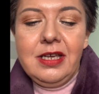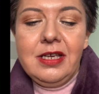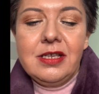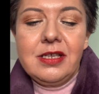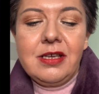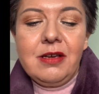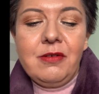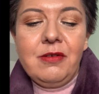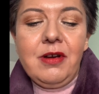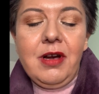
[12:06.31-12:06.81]

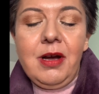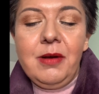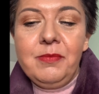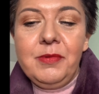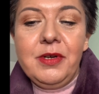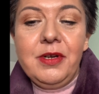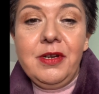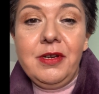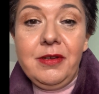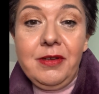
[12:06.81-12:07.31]
So I'm
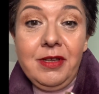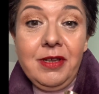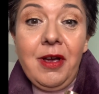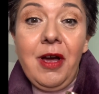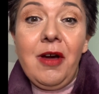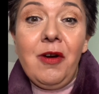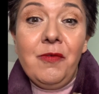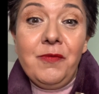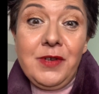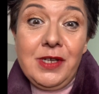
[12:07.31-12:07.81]
gonna,
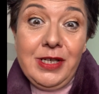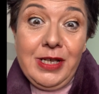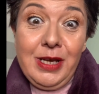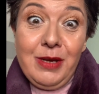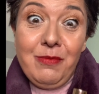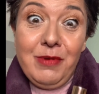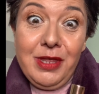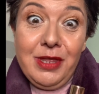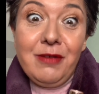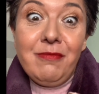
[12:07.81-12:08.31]
obviously
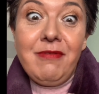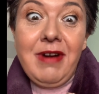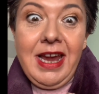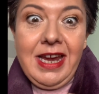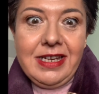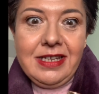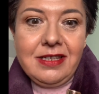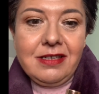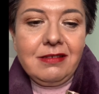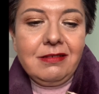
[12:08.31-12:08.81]
with the
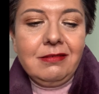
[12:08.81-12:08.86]
red,